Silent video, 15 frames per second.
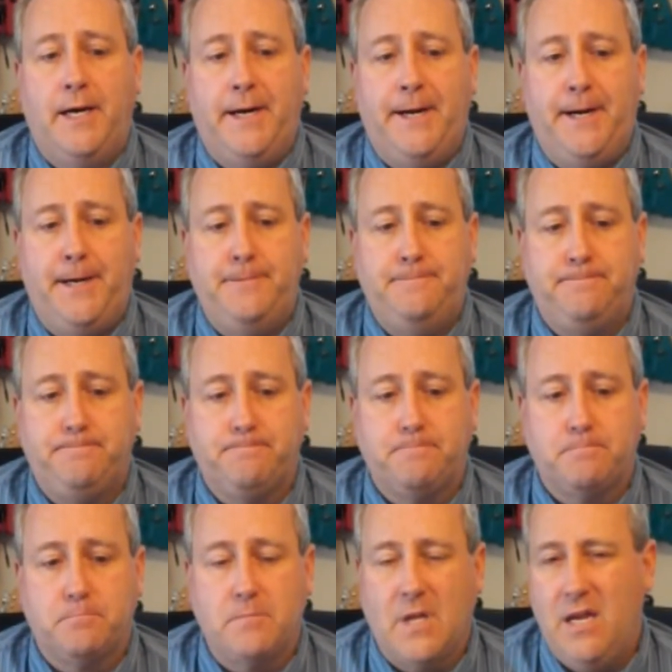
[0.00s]
Um,
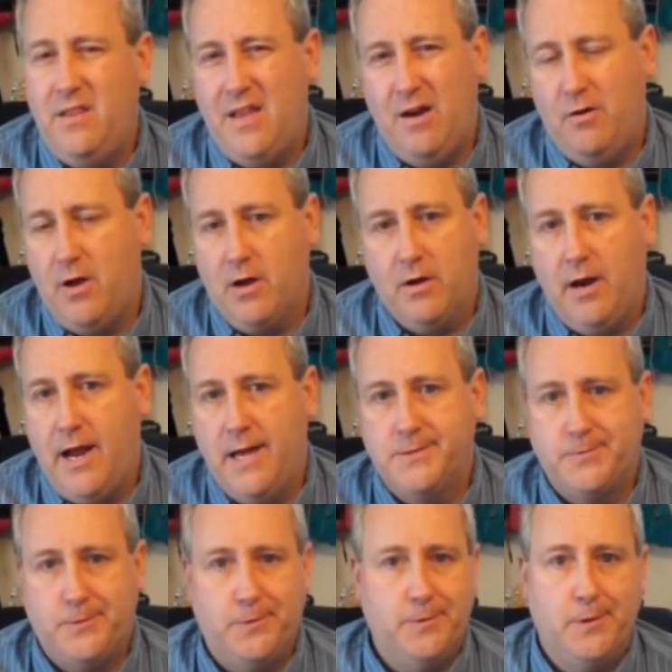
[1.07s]
and they're not going to
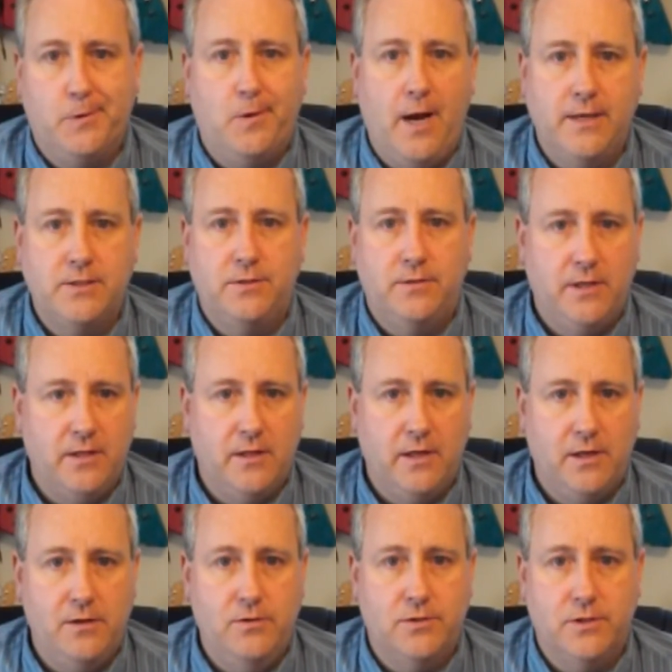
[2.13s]
ask for a request or
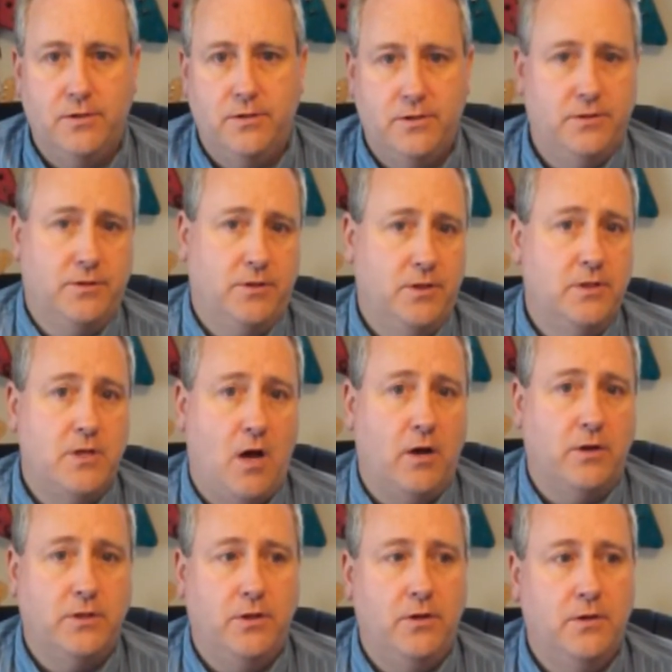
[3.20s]
anything. Usually they're just going to
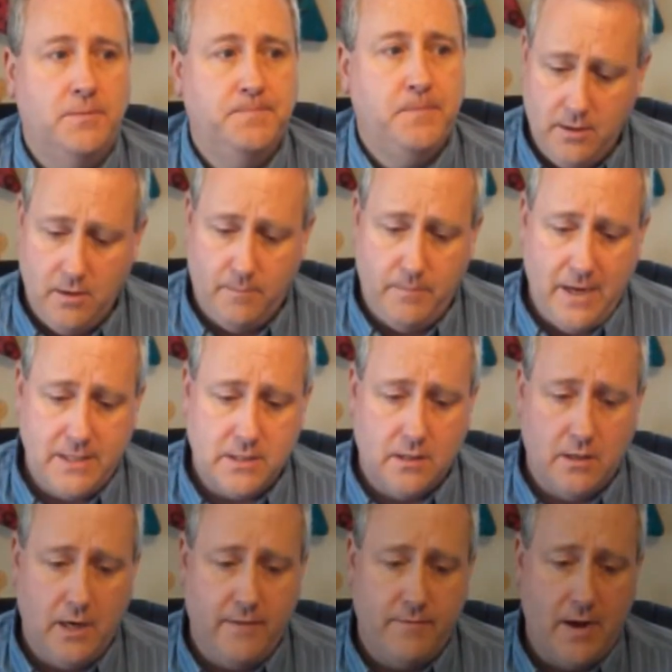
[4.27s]
talk to you. But, you know,
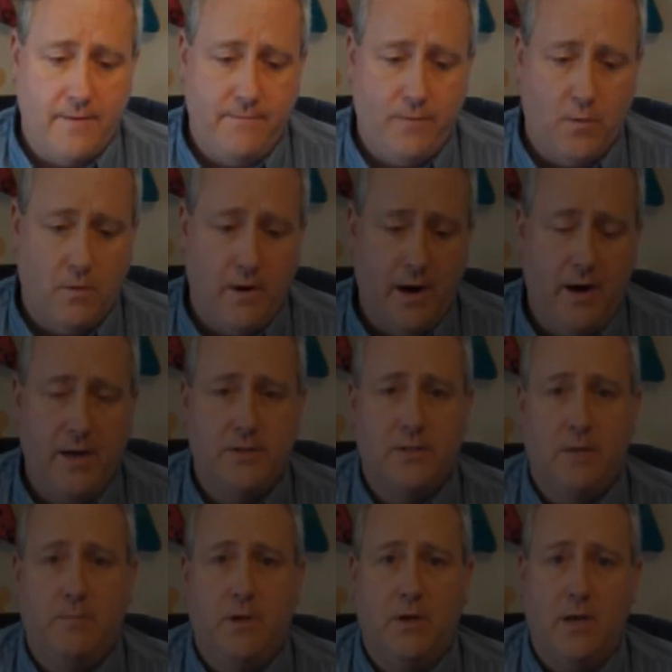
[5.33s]
basically I've got four
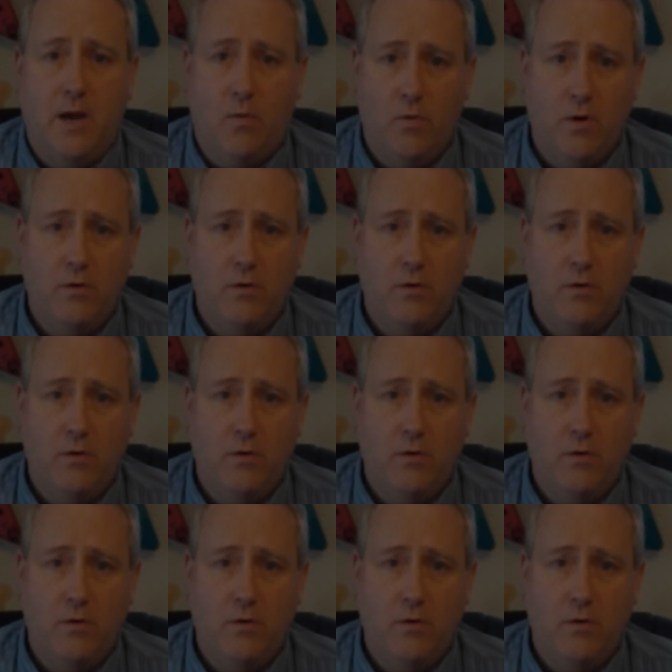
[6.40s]
areas I'm looking at.